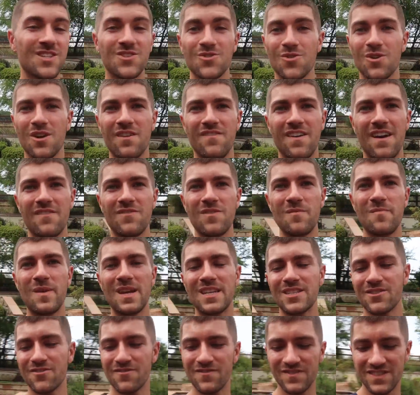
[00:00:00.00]
the joy of having the
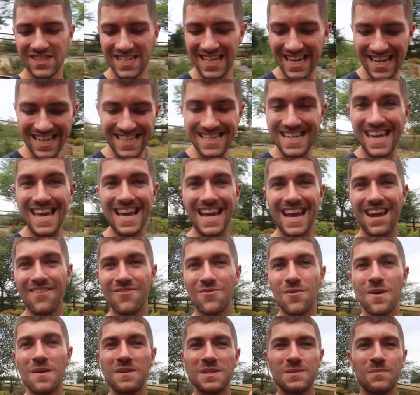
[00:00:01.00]
pizza ovens you can take
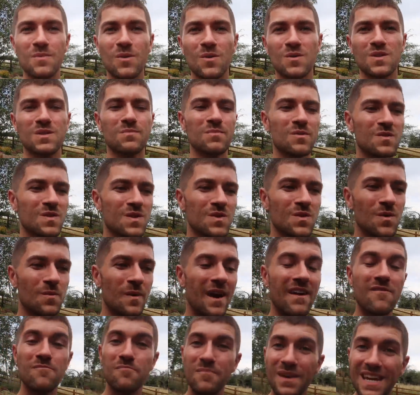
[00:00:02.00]
everywhere, it's portable, so we're
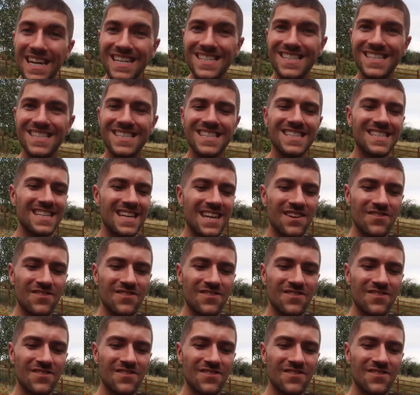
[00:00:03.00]
having pizzas this